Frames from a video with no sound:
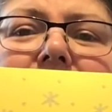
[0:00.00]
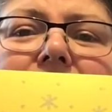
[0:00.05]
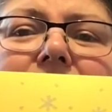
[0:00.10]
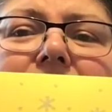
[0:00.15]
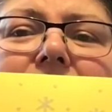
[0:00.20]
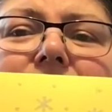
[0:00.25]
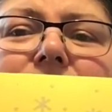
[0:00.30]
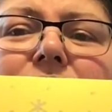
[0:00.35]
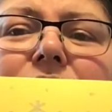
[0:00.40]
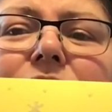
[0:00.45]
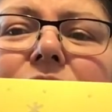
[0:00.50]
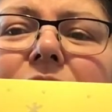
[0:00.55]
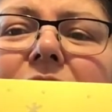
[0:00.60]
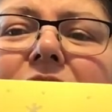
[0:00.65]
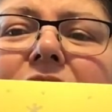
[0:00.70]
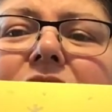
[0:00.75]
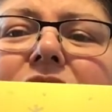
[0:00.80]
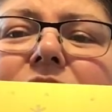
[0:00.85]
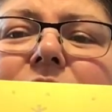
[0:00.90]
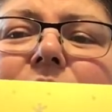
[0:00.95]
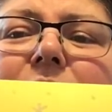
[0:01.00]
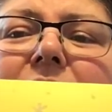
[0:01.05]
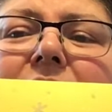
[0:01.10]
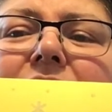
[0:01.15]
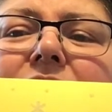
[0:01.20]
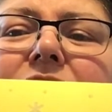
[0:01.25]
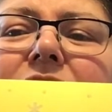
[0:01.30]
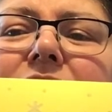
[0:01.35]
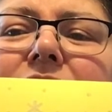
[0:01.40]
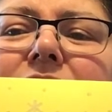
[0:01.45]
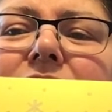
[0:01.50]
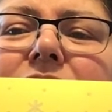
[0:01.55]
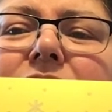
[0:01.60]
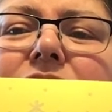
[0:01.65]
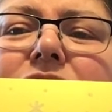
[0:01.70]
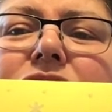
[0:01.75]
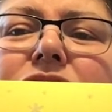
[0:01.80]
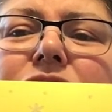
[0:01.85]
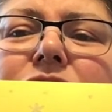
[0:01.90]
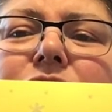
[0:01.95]
if you find some buttons,
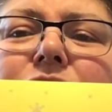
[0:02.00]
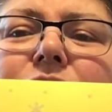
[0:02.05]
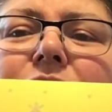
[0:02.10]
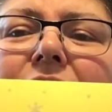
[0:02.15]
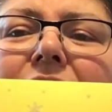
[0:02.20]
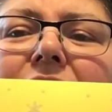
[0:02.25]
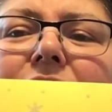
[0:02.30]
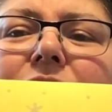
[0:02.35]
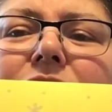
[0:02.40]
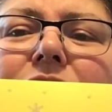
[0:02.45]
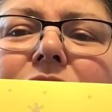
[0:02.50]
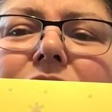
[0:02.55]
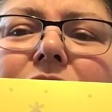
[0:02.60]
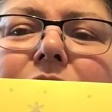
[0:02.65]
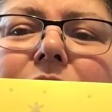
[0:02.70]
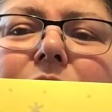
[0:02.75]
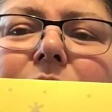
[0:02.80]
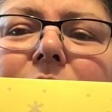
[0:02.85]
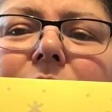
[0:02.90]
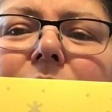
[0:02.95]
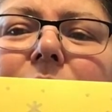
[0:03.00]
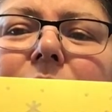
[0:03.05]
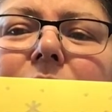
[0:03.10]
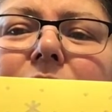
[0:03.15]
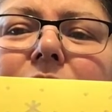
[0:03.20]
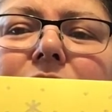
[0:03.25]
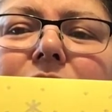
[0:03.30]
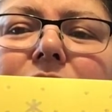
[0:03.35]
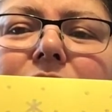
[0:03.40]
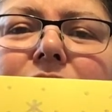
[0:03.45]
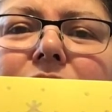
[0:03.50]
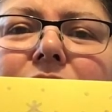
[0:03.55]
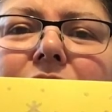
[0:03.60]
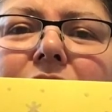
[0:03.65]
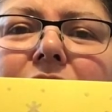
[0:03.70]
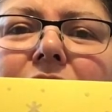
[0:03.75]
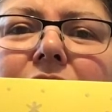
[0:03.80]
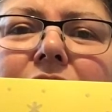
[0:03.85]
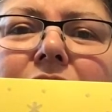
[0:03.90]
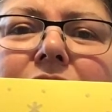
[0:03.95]
draw round them onto your
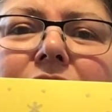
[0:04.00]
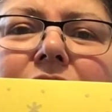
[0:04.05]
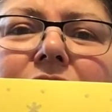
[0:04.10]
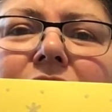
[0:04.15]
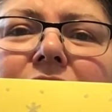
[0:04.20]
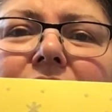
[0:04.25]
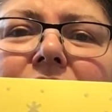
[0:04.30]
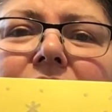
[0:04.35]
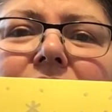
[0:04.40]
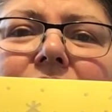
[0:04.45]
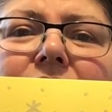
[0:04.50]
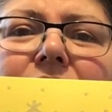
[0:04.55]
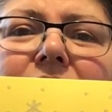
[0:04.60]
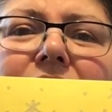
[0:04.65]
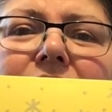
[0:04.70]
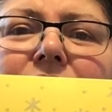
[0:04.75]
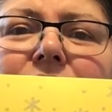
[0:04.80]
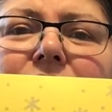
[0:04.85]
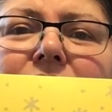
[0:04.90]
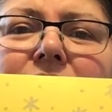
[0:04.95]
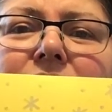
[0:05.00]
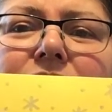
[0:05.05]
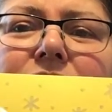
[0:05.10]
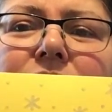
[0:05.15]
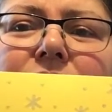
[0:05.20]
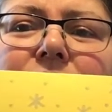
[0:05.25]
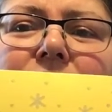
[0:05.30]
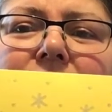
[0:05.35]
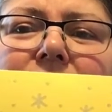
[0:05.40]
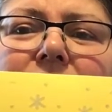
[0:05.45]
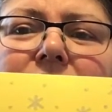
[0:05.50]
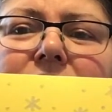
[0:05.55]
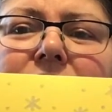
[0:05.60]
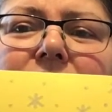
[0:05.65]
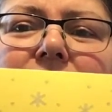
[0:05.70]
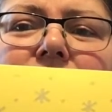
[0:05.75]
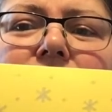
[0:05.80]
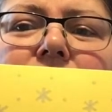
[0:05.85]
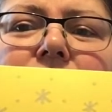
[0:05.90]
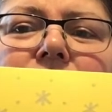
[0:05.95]
card, then you can do the
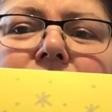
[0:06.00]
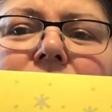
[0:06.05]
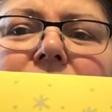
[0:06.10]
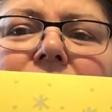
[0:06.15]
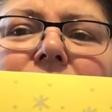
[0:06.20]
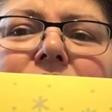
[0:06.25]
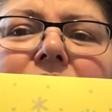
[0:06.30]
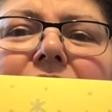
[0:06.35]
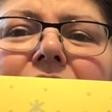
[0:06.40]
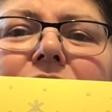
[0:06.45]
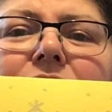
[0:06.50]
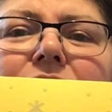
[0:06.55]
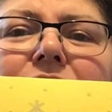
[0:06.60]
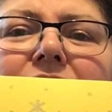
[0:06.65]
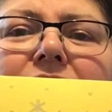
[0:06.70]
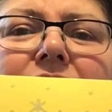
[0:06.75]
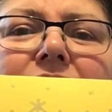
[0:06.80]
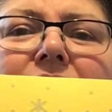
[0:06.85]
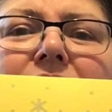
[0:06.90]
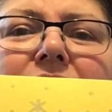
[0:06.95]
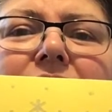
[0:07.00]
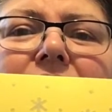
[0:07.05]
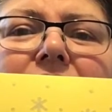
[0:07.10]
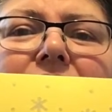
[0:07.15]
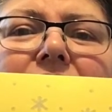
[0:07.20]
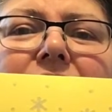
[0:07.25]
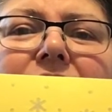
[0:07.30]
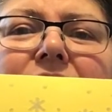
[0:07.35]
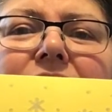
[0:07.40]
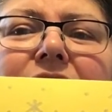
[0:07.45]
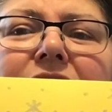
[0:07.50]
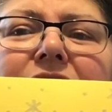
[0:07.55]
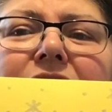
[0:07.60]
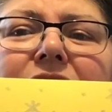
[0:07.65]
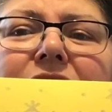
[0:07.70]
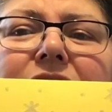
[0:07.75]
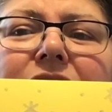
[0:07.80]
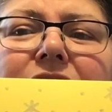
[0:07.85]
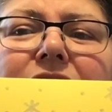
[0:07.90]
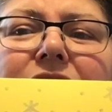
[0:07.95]
drawing round it and
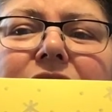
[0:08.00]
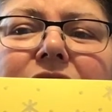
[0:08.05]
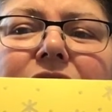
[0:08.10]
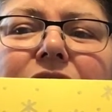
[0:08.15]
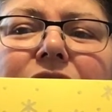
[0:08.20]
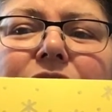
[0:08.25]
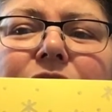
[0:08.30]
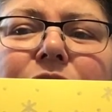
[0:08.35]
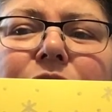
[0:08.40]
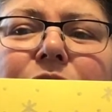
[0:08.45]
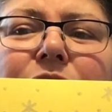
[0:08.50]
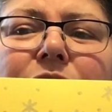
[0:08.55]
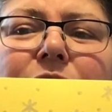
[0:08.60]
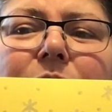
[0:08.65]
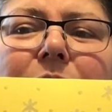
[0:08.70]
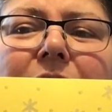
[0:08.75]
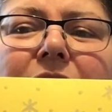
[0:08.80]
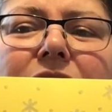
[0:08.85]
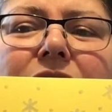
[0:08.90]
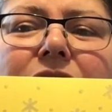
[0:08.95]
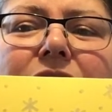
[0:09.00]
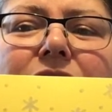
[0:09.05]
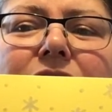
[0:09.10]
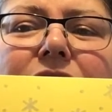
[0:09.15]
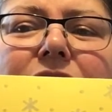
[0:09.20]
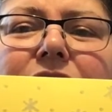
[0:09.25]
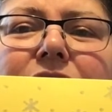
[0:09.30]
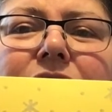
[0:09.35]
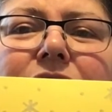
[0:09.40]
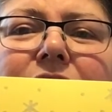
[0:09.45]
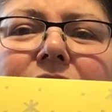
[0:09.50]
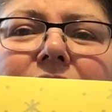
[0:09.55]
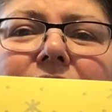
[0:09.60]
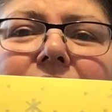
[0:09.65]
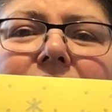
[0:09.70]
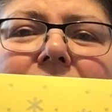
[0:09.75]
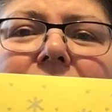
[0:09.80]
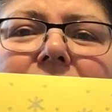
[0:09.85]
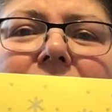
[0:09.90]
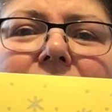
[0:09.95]
then glue your buttons on
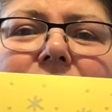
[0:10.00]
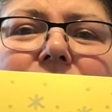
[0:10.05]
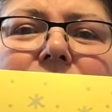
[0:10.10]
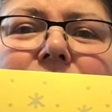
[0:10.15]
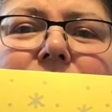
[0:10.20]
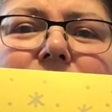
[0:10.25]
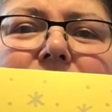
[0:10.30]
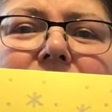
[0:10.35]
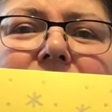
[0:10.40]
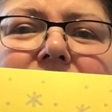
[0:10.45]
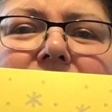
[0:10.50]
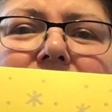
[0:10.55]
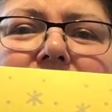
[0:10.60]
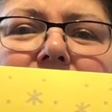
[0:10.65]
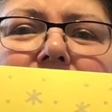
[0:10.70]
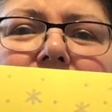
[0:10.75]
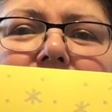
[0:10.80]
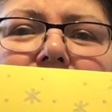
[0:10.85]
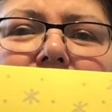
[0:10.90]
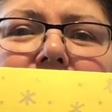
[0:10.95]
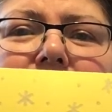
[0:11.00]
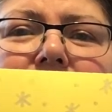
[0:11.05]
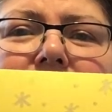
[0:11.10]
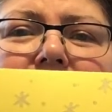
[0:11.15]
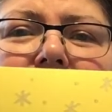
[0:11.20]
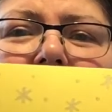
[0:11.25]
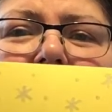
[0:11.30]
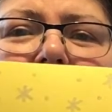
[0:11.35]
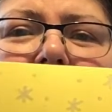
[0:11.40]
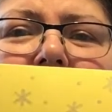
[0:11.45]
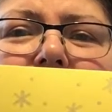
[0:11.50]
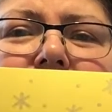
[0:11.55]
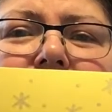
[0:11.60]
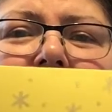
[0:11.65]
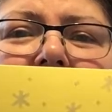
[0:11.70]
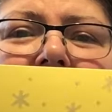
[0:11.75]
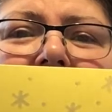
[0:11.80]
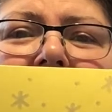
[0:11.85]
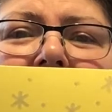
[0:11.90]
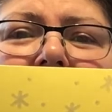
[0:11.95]
afterwards. So I'll do
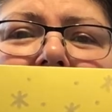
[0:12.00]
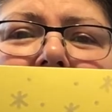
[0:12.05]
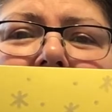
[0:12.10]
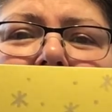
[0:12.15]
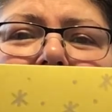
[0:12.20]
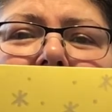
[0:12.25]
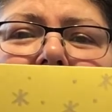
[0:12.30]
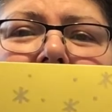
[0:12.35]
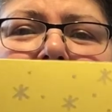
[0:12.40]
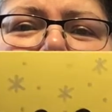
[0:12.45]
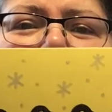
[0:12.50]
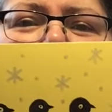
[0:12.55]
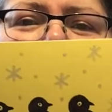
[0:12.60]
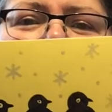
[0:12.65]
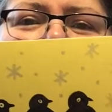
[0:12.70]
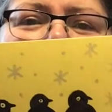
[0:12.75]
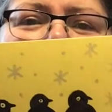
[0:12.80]
that now and show you.